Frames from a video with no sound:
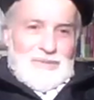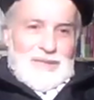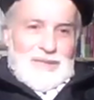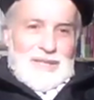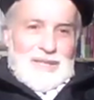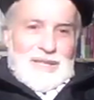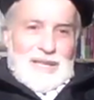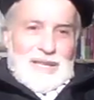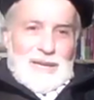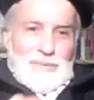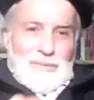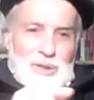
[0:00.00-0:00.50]

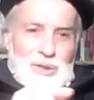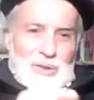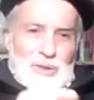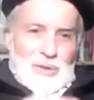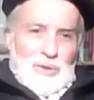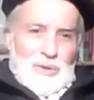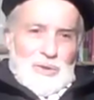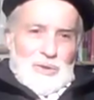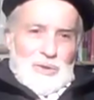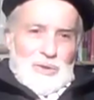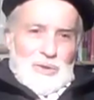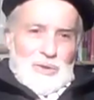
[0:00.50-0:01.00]
That means
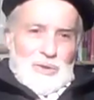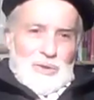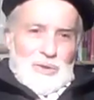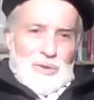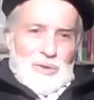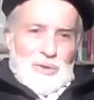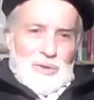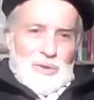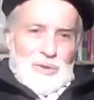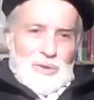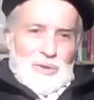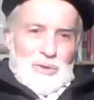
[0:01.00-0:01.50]

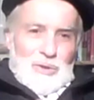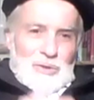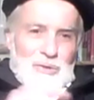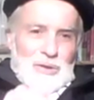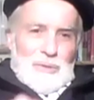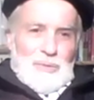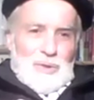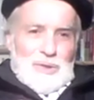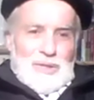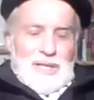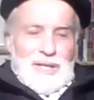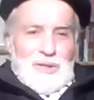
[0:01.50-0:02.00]
2-3%, so
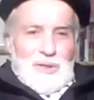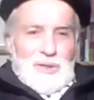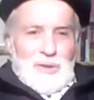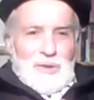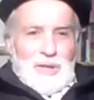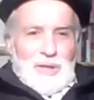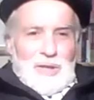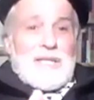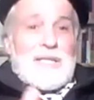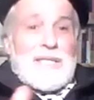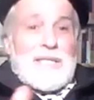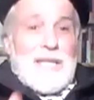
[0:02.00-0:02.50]
you can call
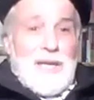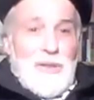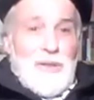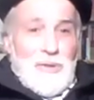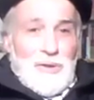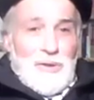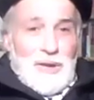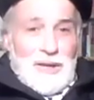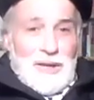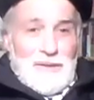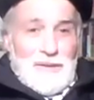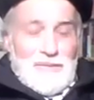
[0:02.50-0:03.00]
it as
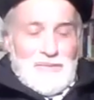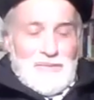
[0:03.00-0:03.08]
healthy.